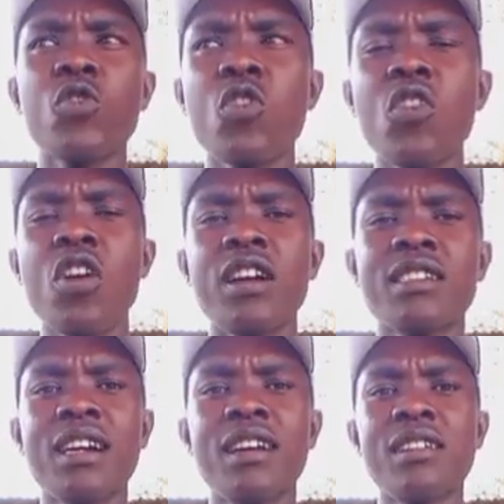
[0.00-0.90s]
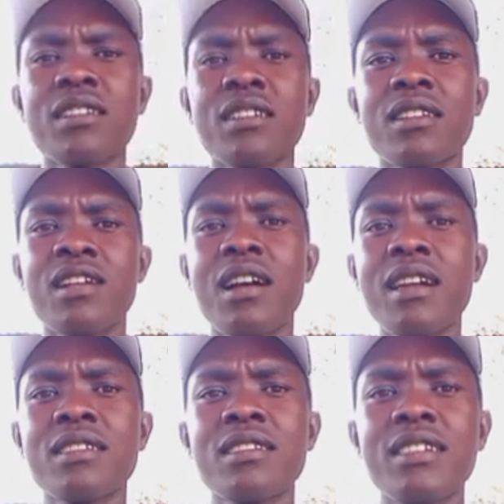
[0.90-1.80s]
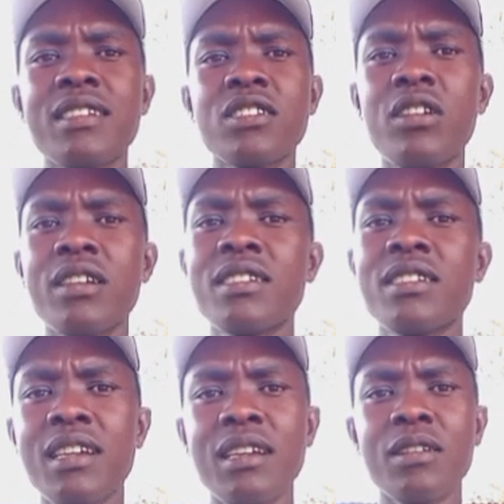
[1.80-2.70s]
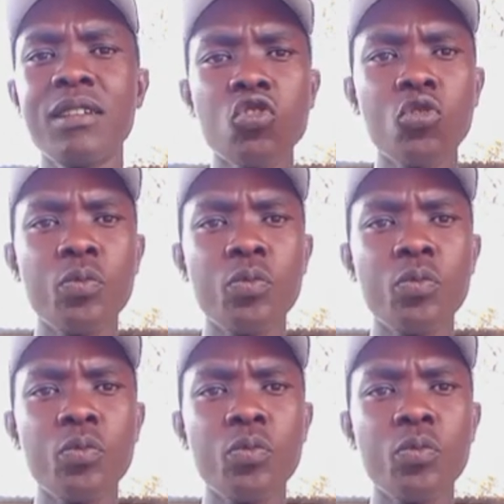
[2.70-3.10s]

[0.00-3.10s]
as the herd gets, or as the group